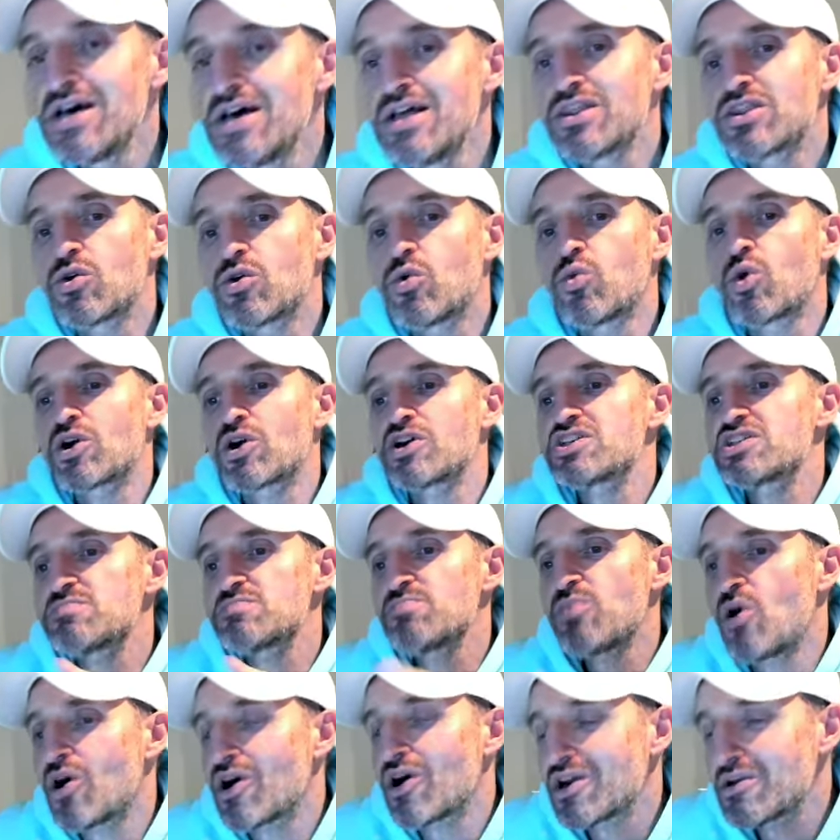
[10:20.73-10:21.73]
The worst
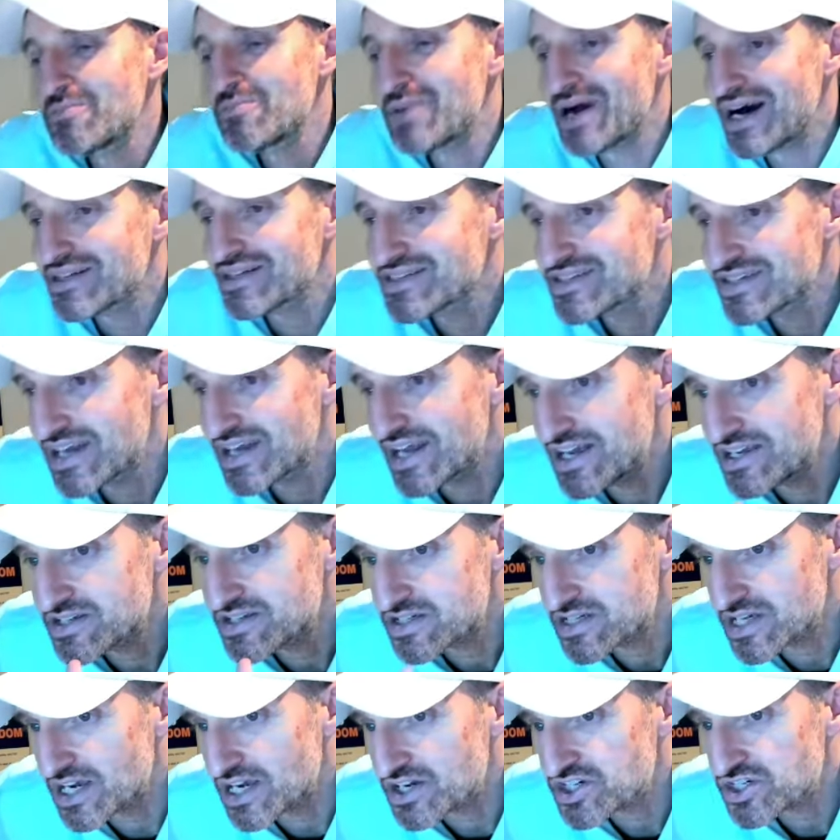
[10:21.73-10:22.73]
part about today's
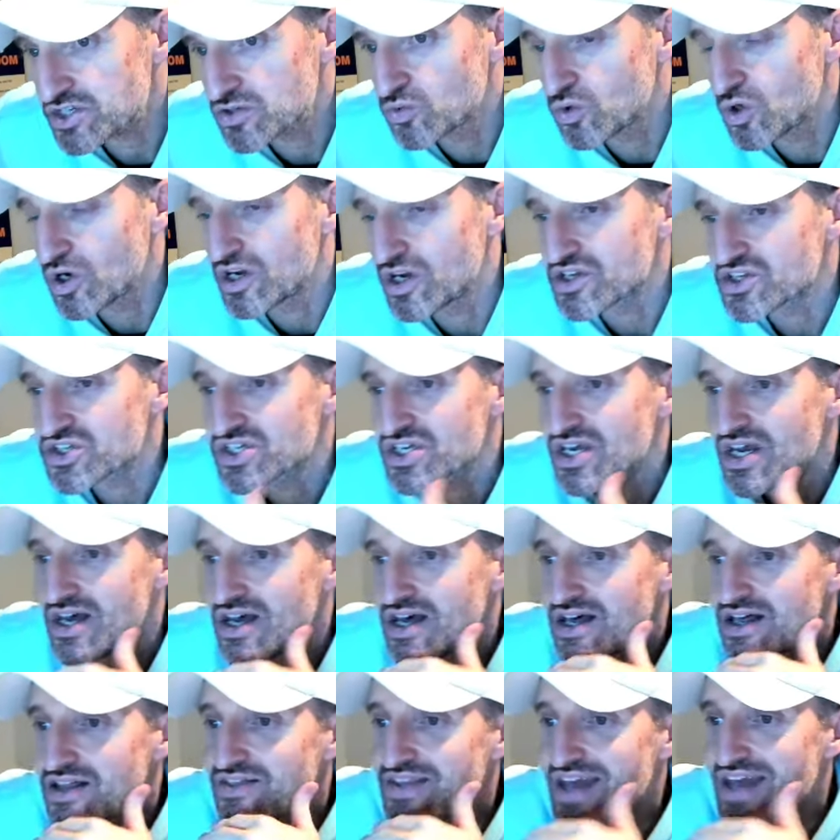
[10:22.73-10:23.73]
session was
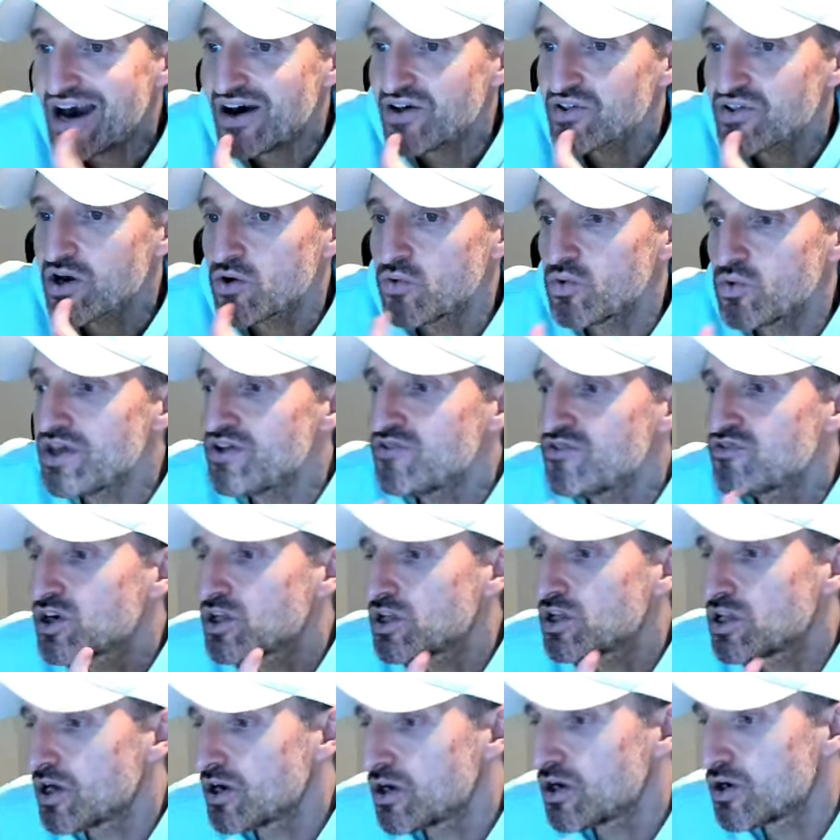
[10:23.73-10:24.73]
now that we've
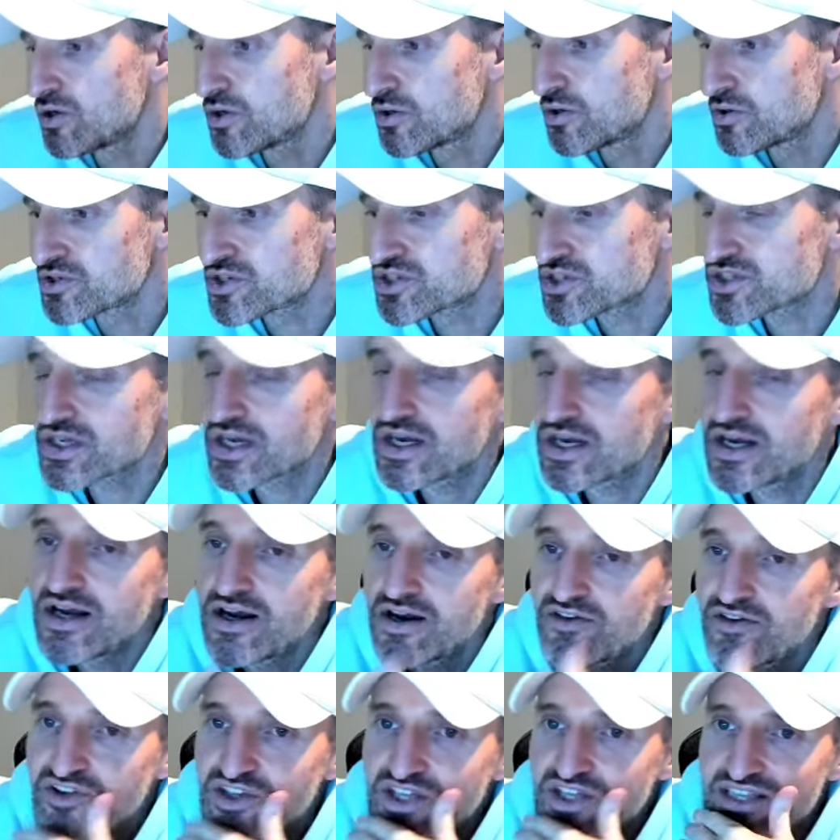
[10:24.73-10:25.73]
closed
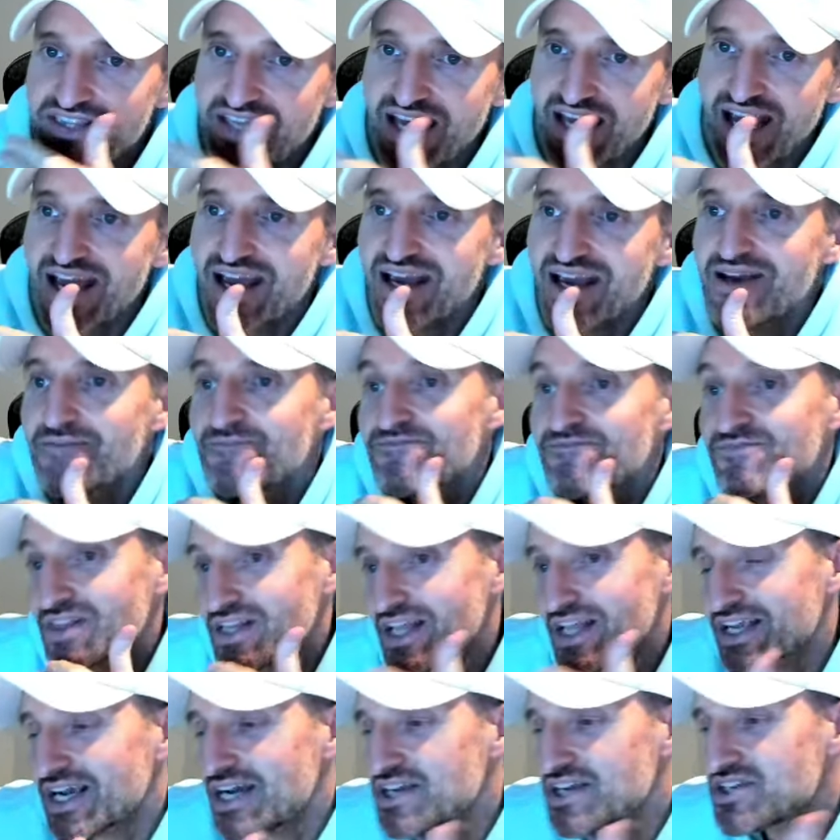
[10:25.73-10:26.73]
for the day,
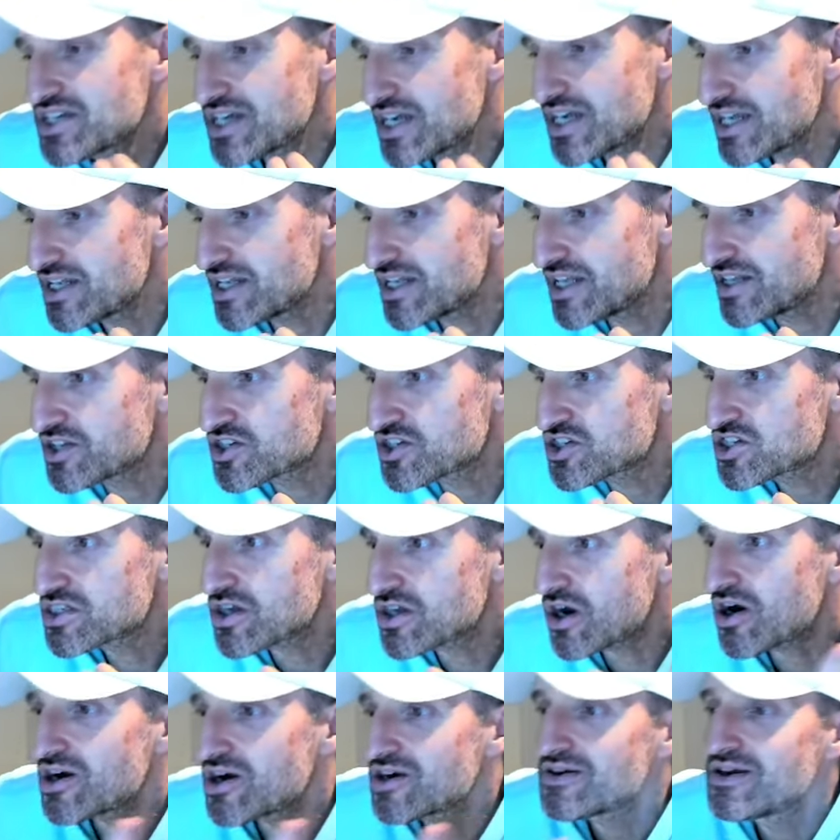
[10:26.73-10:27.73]
like I said in the
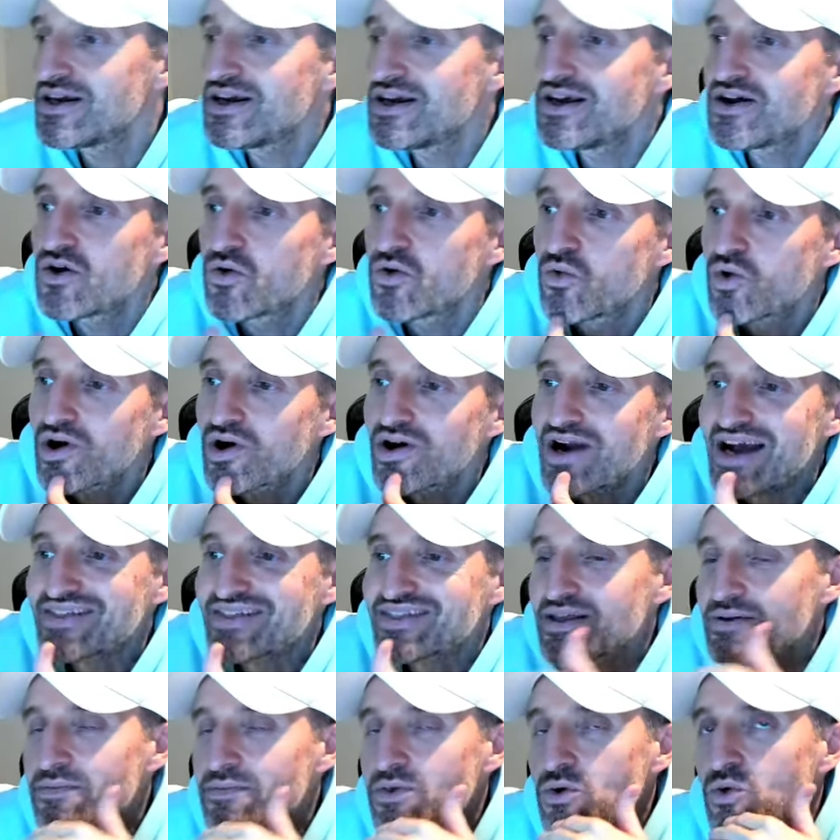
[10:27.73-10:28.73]
start, we're at
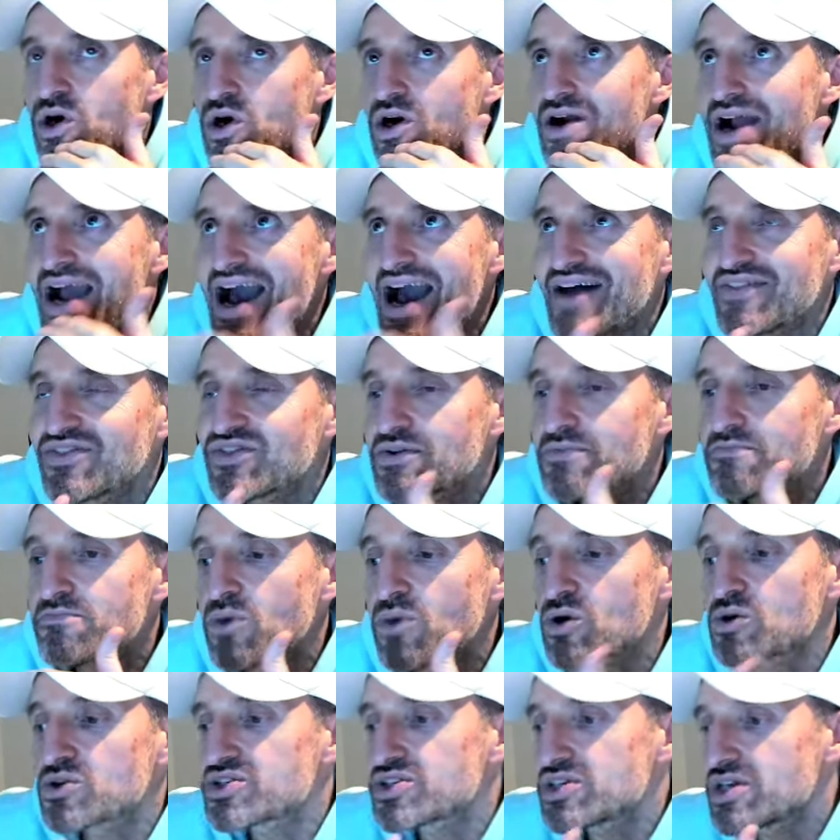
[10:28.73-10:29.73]
the, we're at the
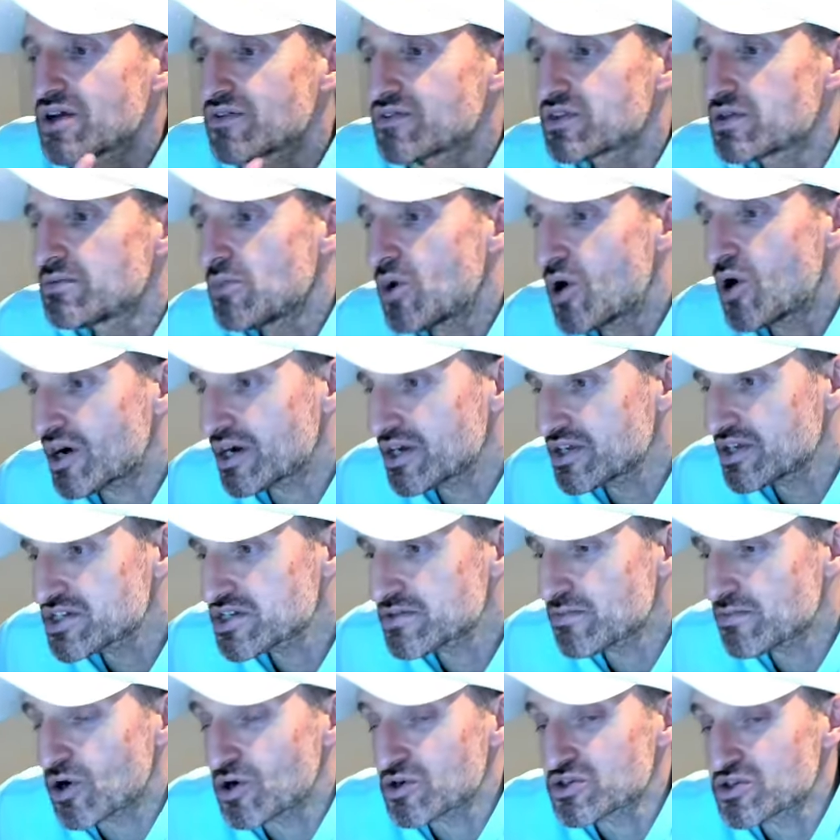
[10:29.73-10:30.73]
mercy of the markets tomorrow.